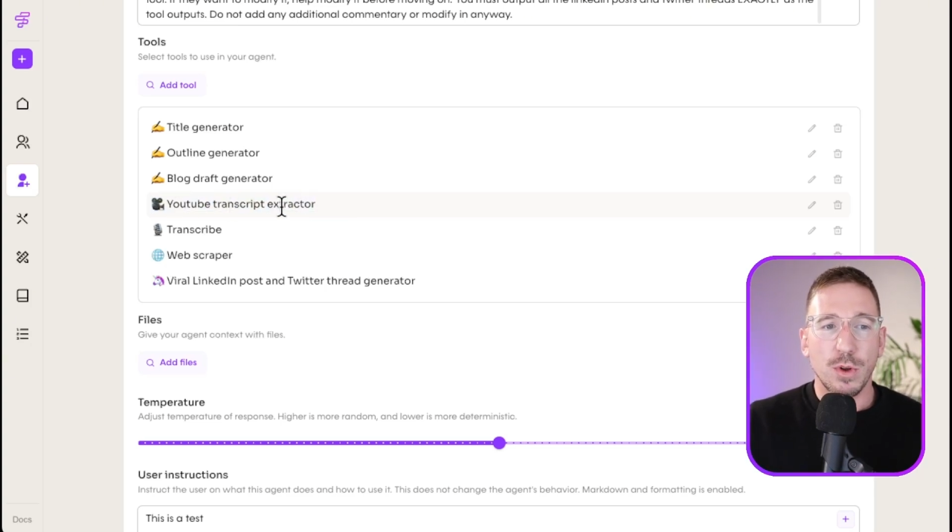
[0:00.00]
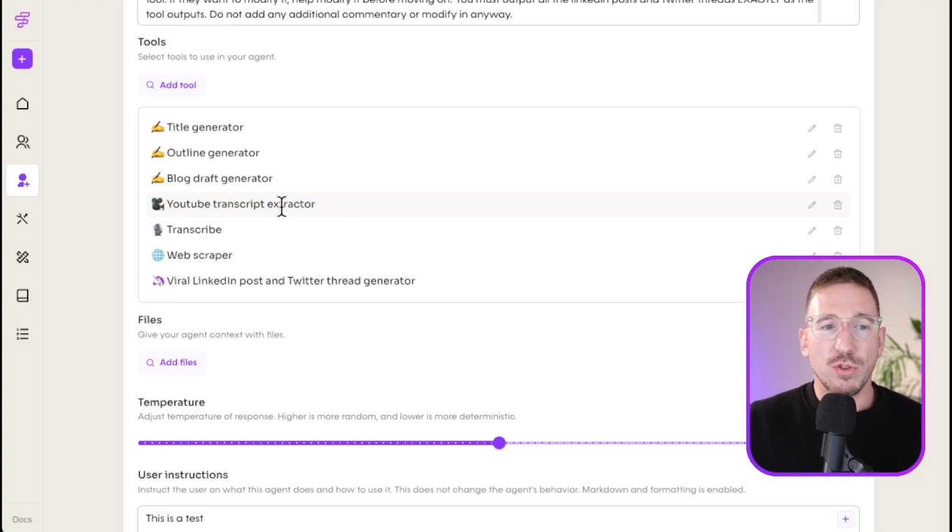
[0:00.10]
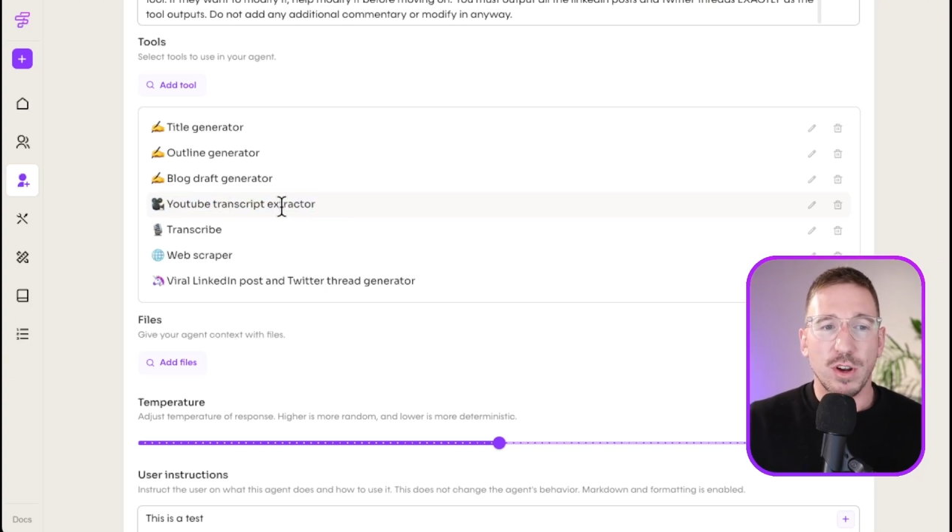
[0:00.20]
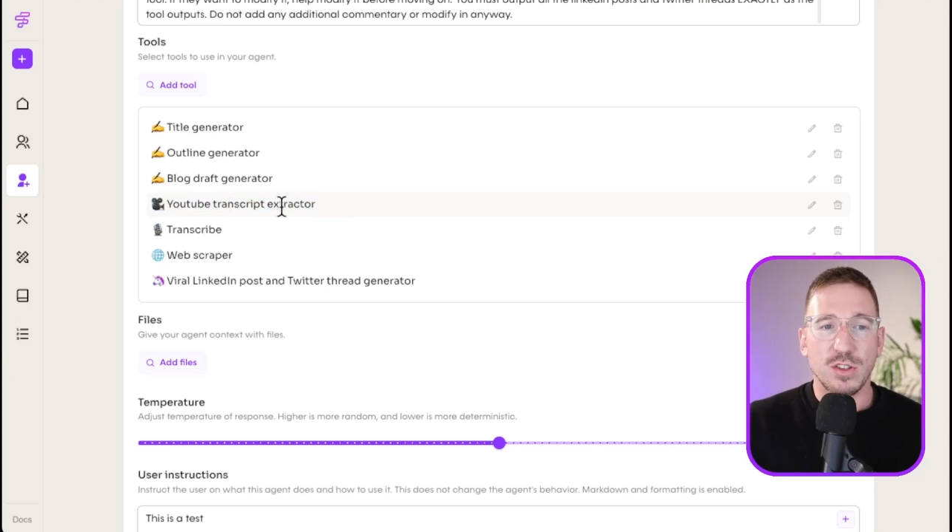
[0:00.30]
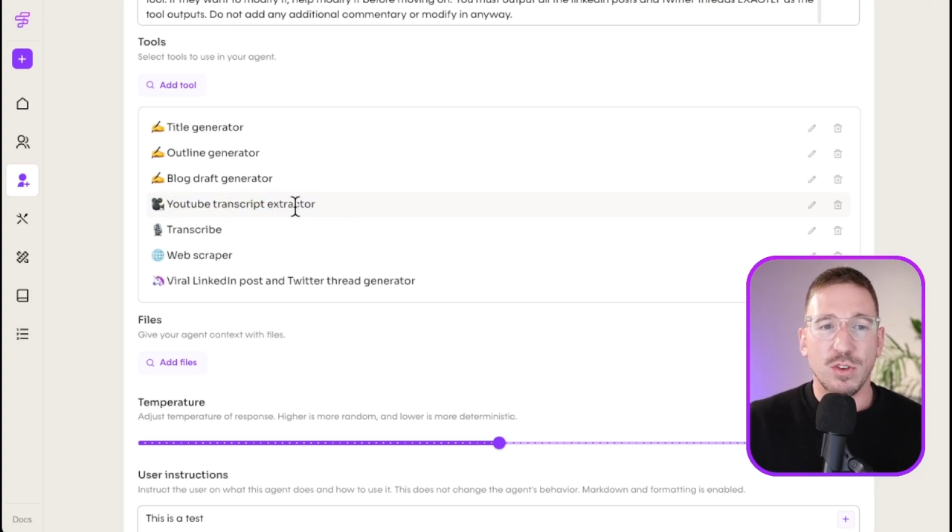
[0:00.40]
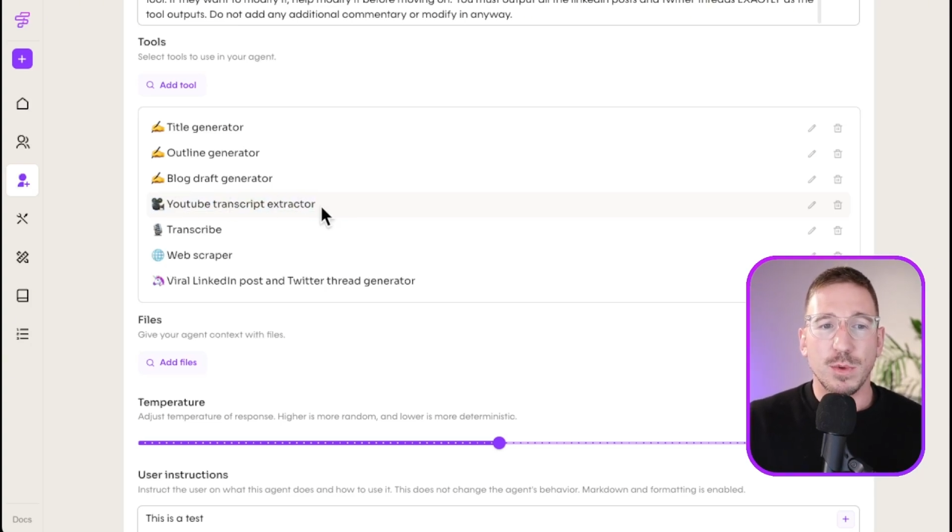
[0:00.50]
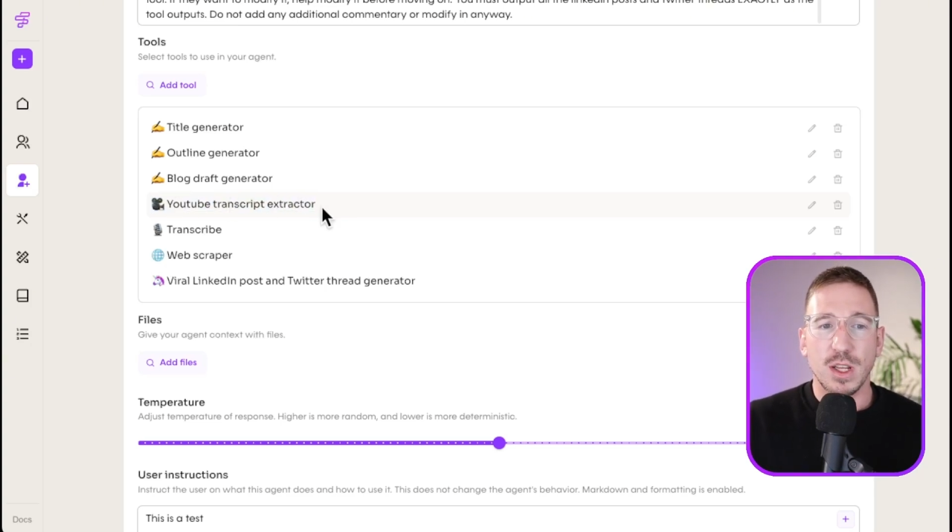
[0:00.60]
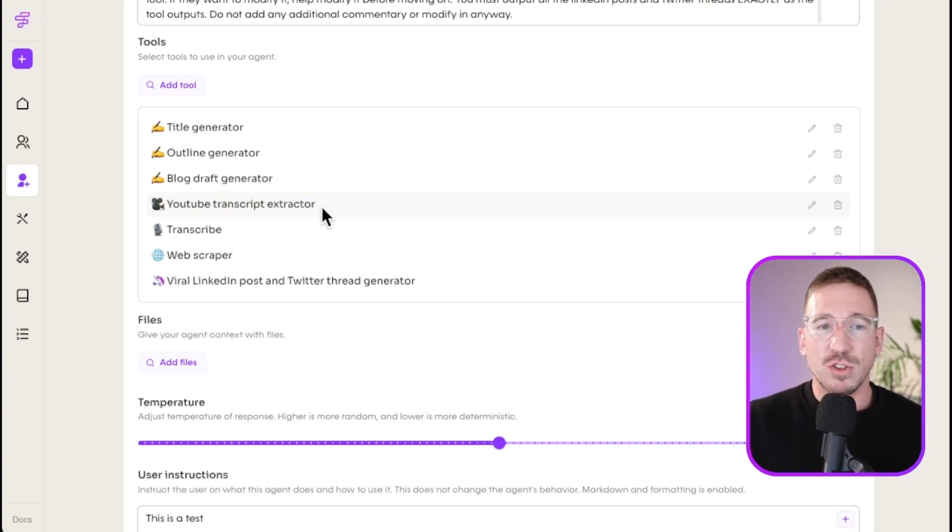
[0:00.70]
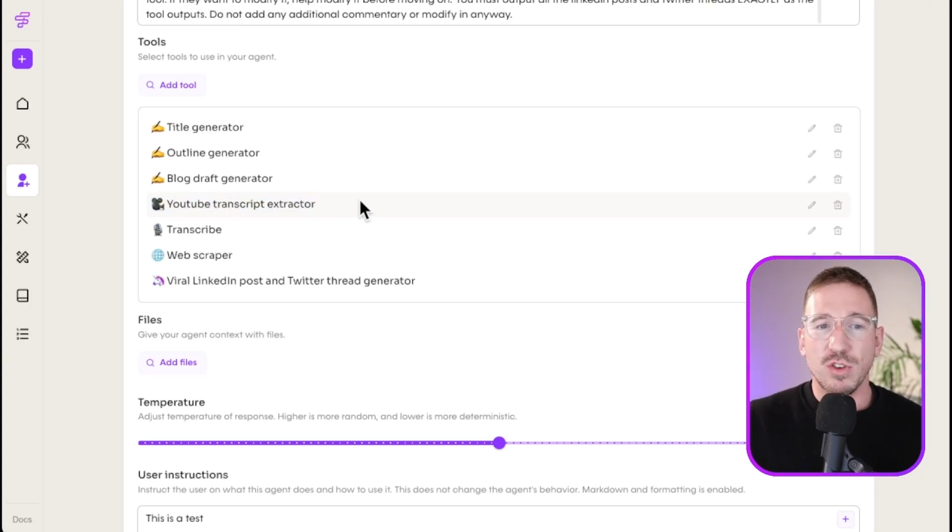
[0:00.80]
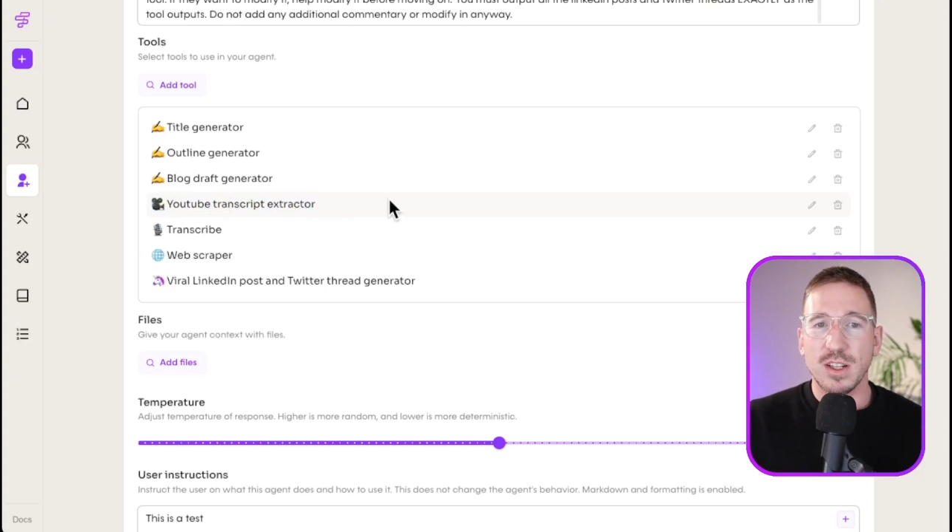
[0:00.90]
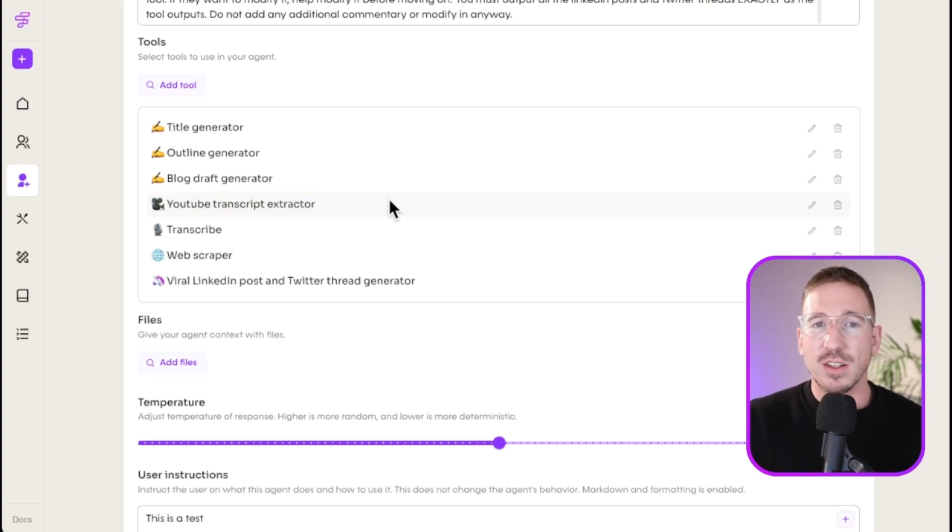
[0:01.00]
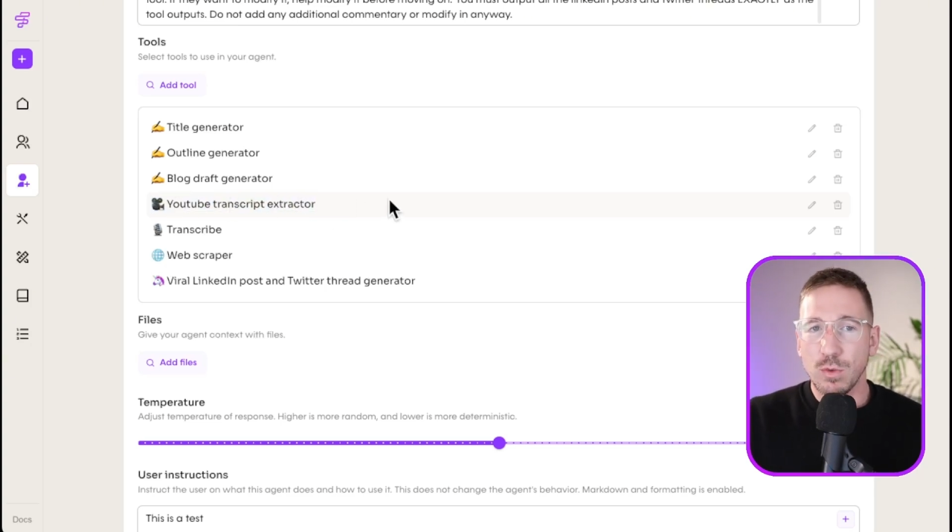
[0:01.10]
transcript extractor,